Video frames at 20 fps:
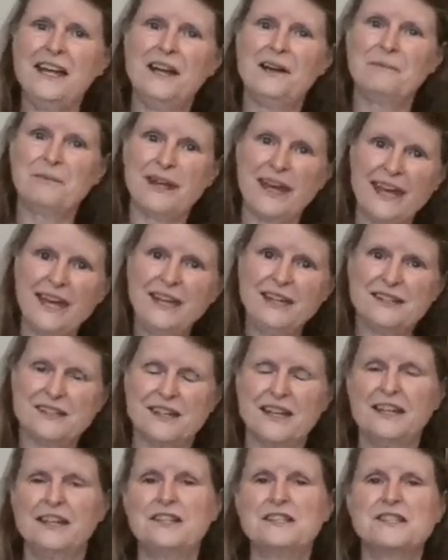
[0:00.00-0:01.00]
I'm Kate,
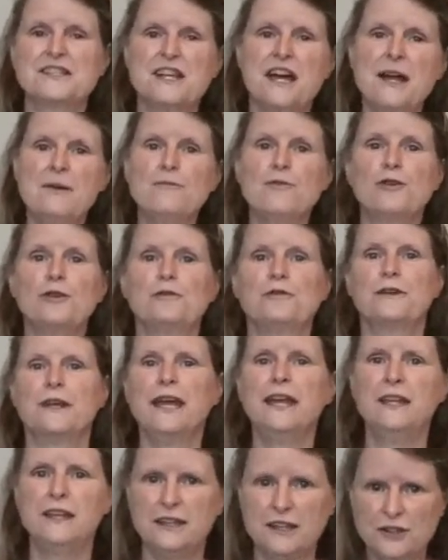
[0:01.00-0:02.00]
and it's time for If
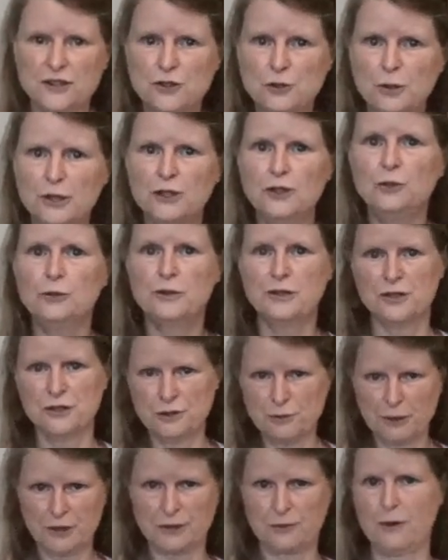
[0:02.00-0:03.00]
Kate Can Do It, You Can
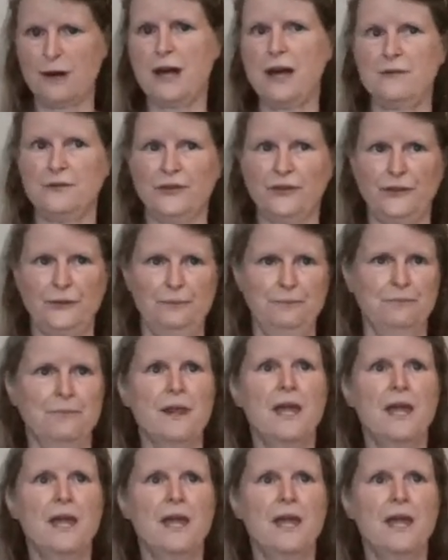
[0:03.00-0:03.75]
Do It Crafts.